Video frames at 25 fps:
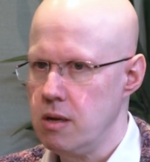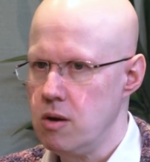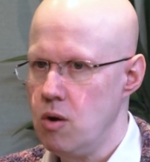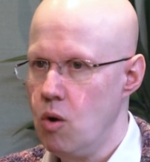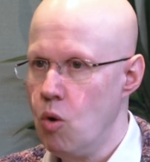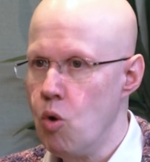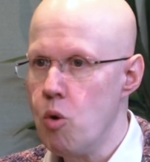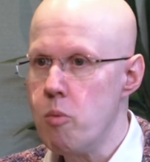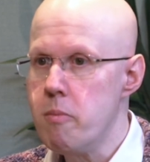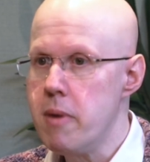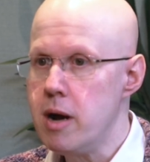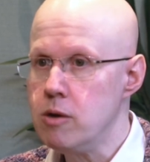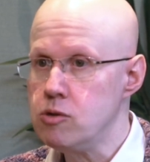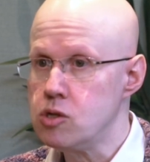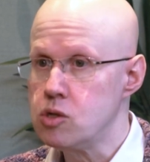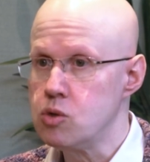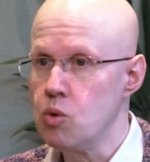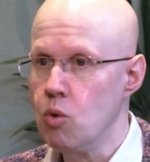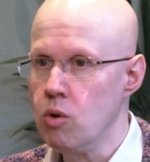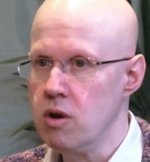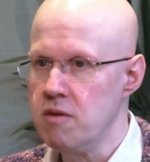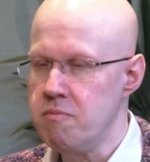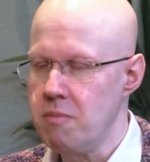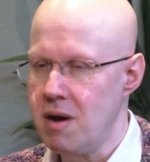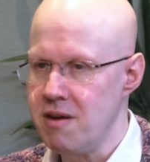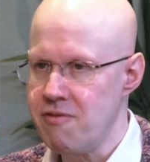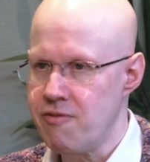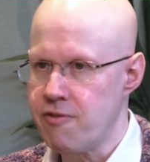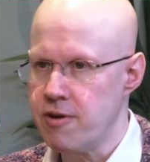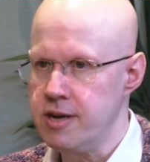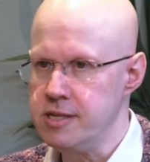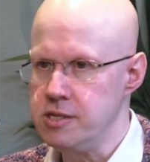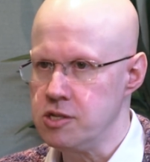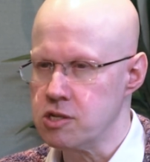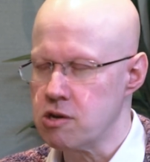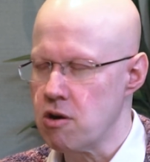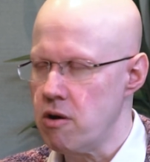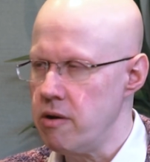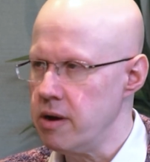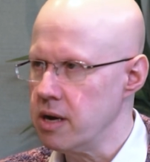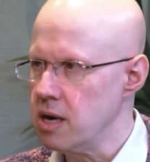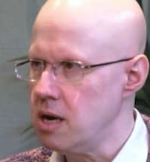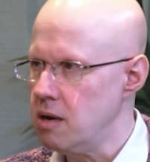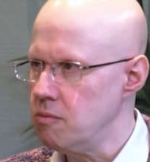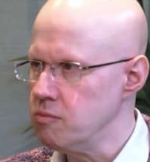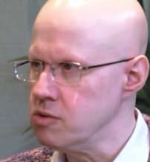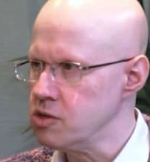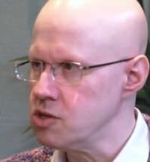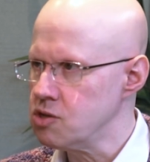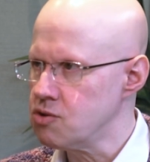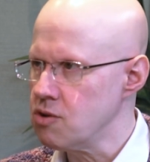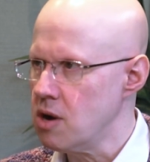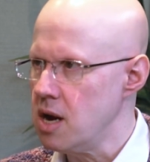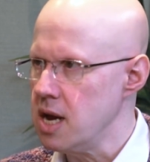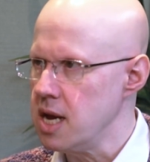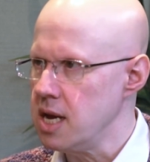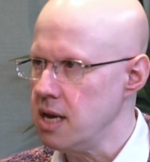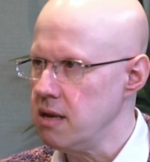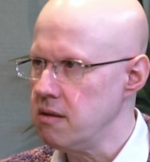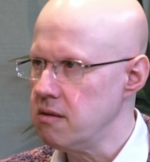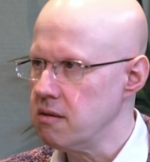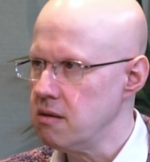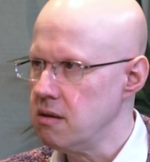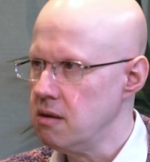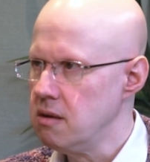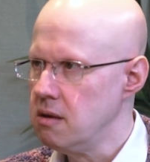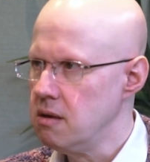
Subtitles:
almost all of my friends growing up were straight.